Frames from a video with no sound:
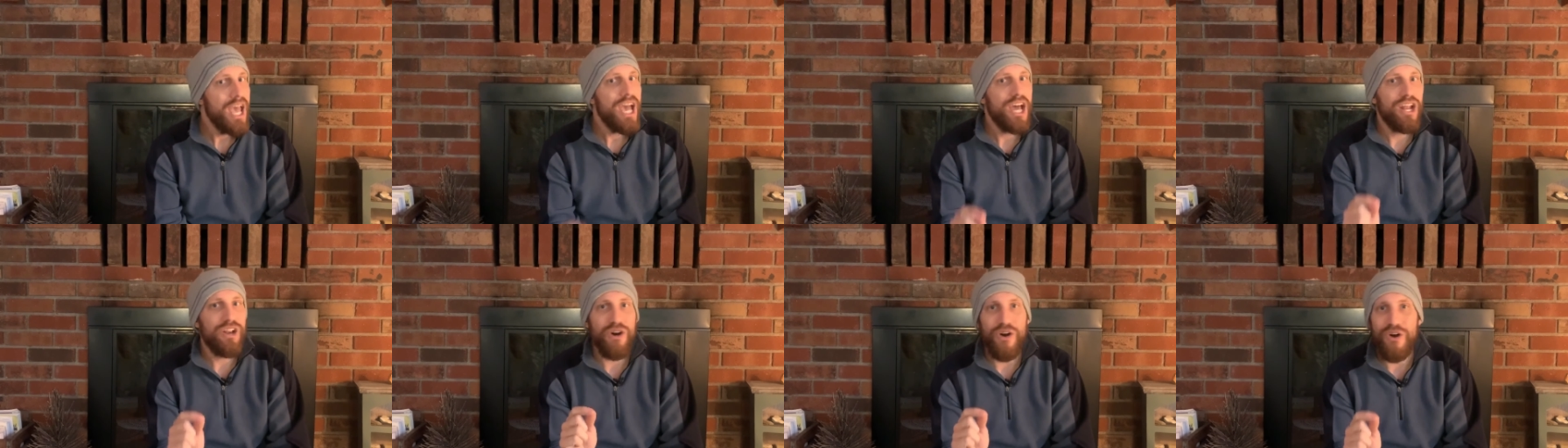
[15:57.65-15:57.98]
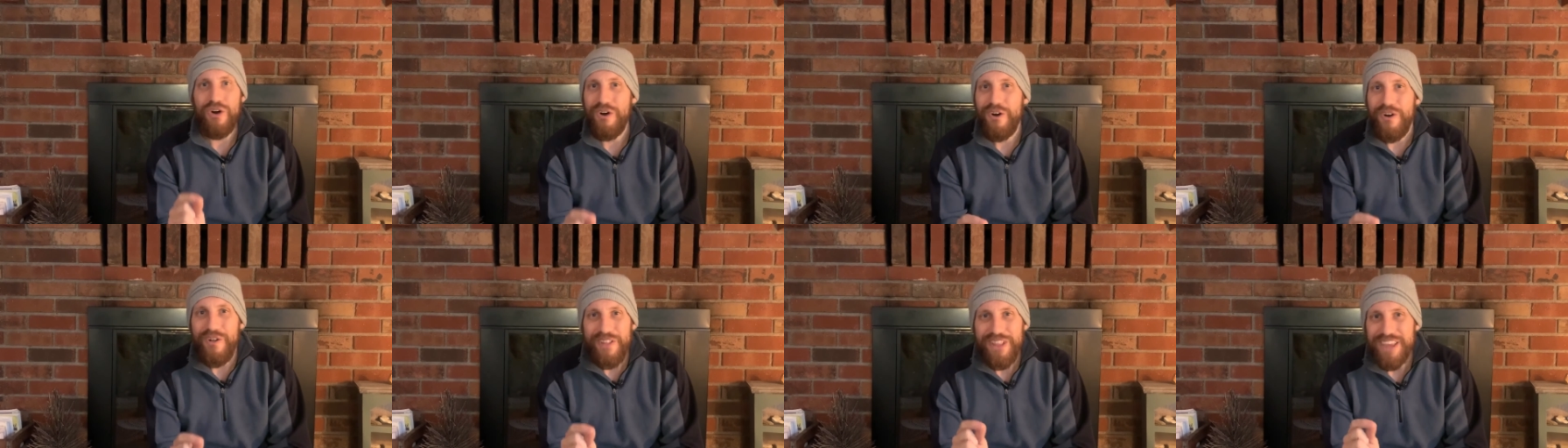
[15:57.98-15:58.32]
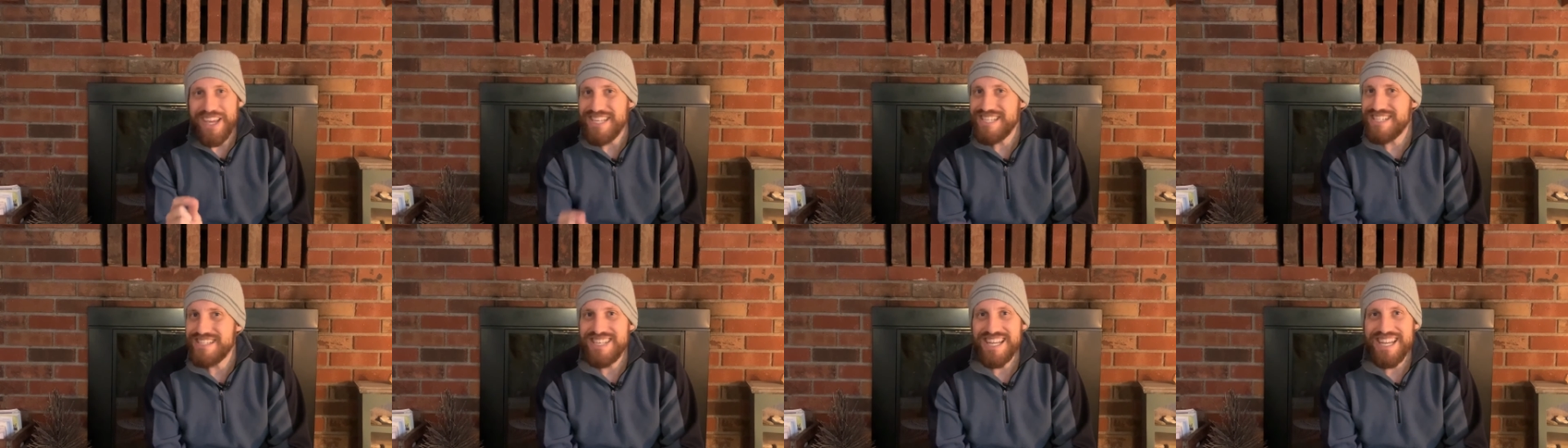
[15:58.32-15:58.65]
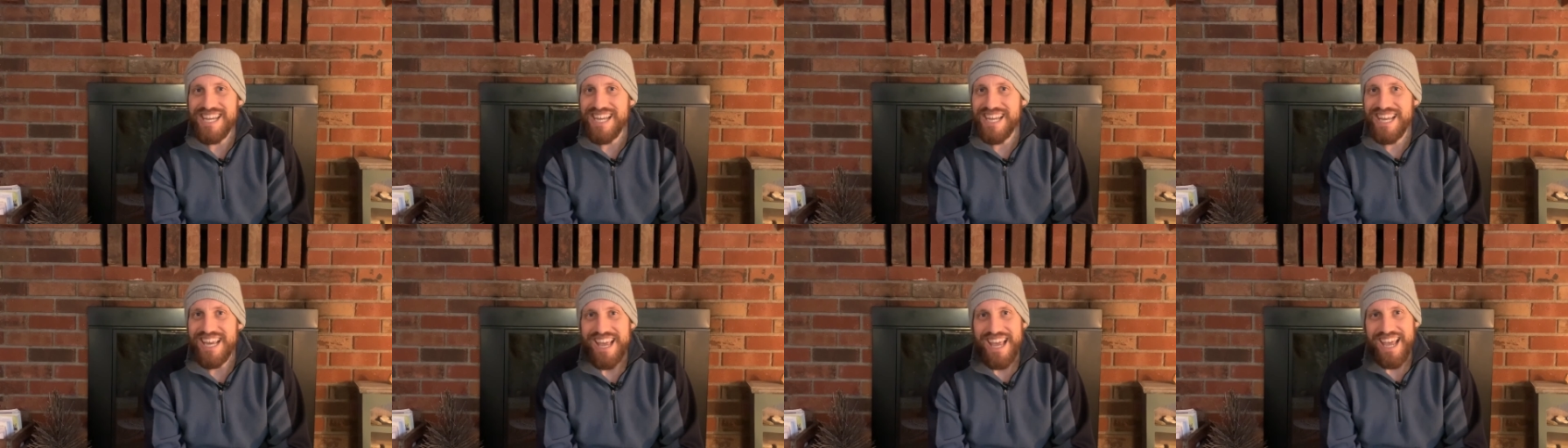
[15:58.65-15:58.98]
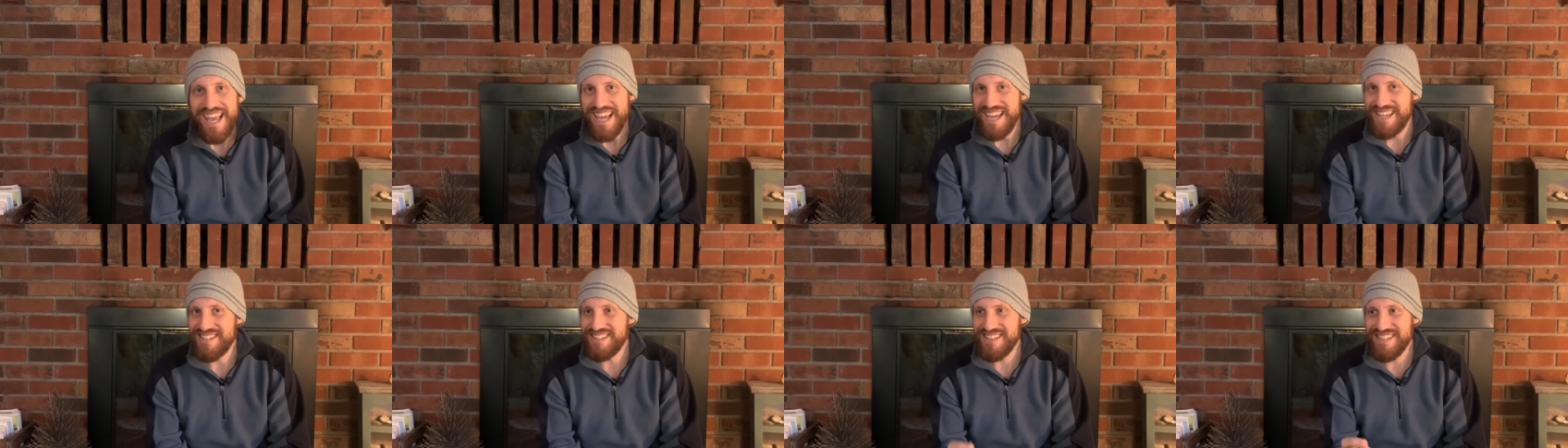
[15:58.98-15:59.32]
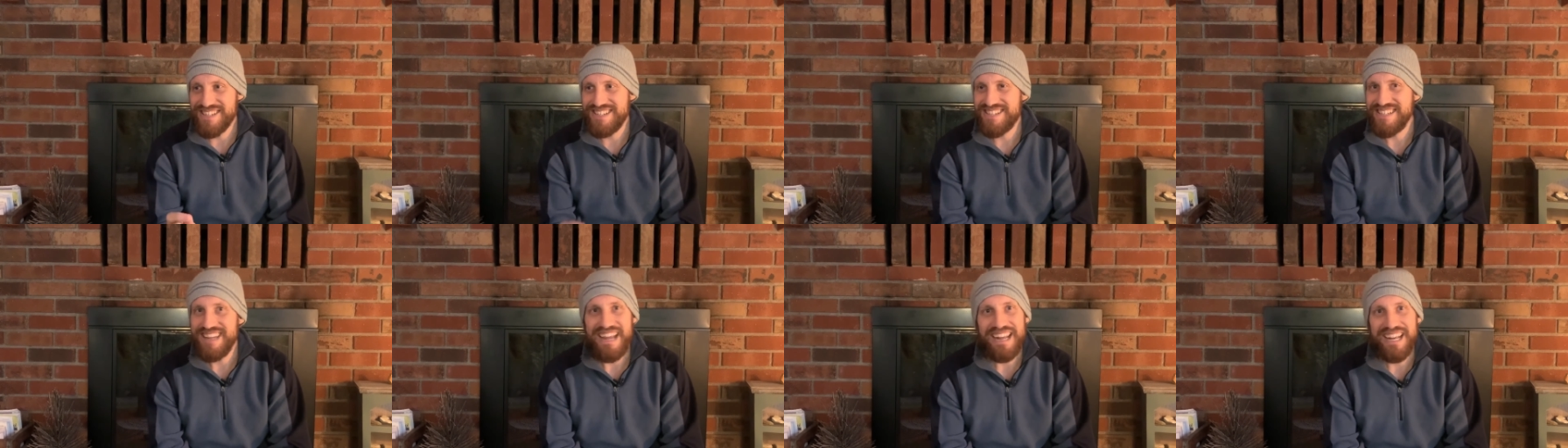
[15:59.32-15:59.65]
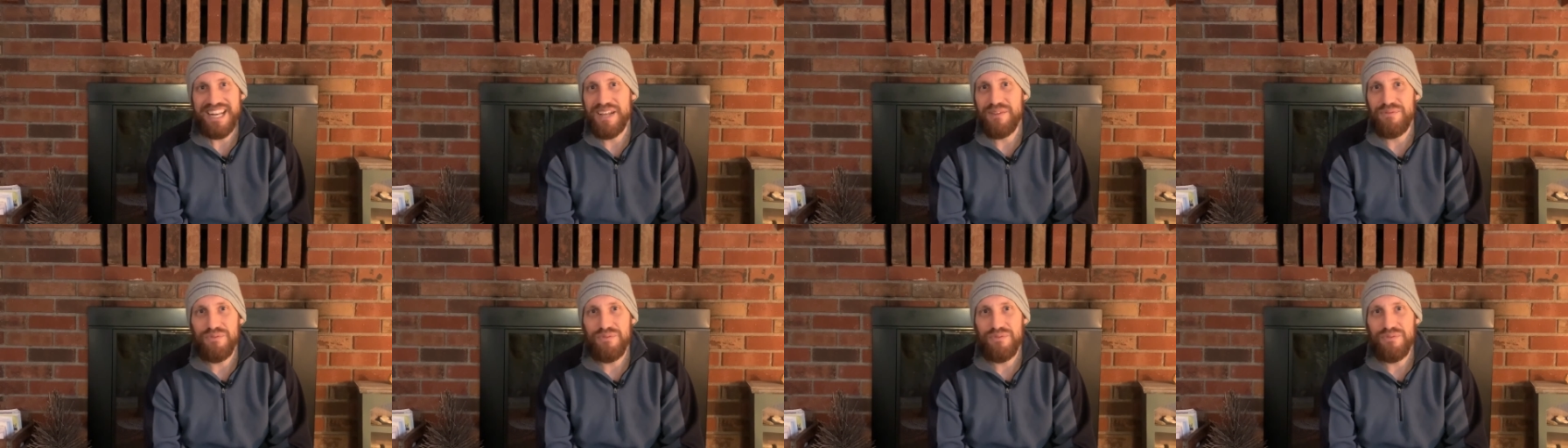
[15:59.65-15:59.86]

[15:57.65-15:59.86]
and all they see is us standing